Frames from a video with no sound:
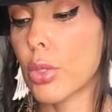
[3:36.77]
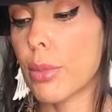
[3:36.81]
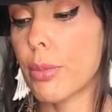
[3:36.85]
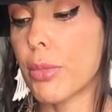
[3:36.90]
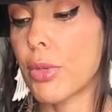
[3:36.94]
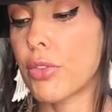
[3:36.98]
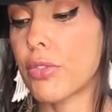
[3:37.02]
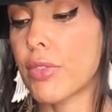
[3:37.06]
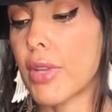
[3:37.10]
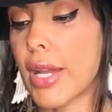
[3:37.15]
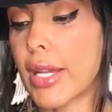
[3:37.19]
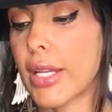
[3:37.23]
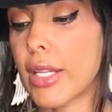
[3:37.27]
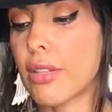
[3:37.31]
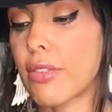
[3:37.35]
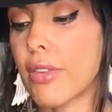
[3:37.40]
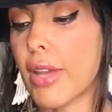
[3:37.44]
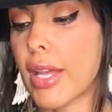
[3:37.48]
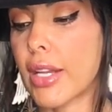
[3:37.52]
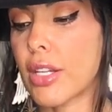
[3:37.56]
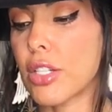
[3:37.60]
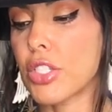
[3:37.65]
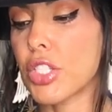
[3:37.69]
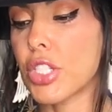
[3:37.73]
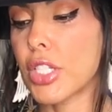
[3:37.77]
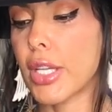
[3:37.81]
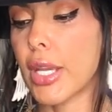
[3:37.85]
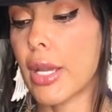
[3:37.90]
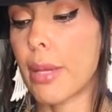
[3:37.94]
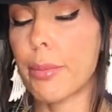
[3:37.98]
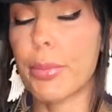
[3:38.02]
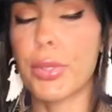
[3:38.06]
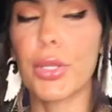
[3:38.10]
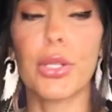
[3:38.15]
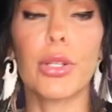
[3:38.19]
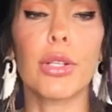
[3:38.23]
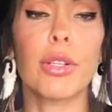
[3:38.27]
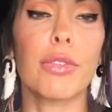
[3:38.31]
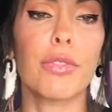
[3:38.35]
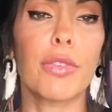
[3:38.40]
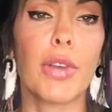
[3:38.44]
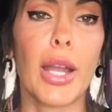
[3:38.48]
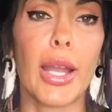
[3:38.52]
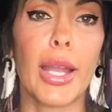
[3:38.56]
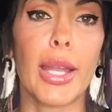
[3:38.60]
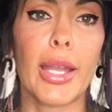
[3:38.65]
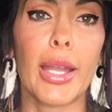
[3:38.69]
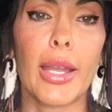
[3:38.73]
remove negative energy and
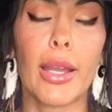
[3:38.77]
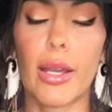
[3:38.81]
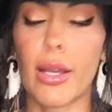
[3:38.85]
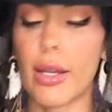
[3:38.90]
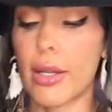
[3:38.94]
purify